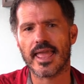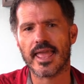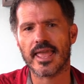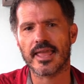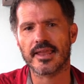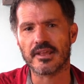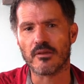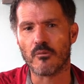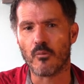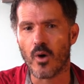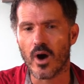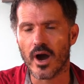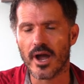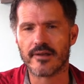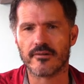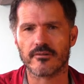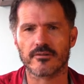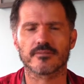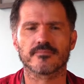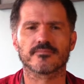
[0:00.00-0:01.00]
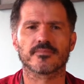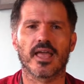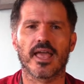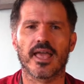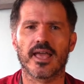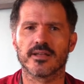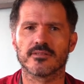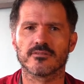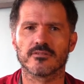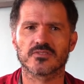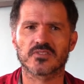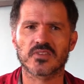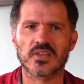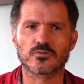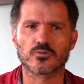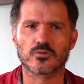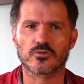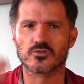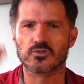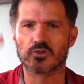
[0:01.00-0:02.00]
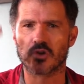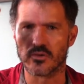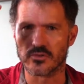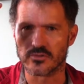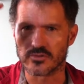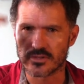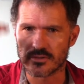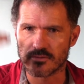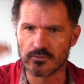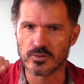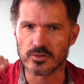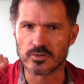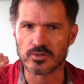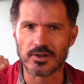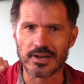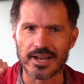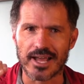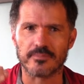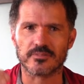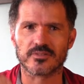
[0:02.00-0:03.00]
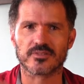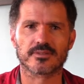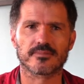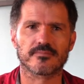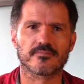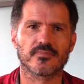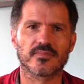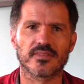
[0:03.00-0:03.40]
Any wider, and the central stones would collapse.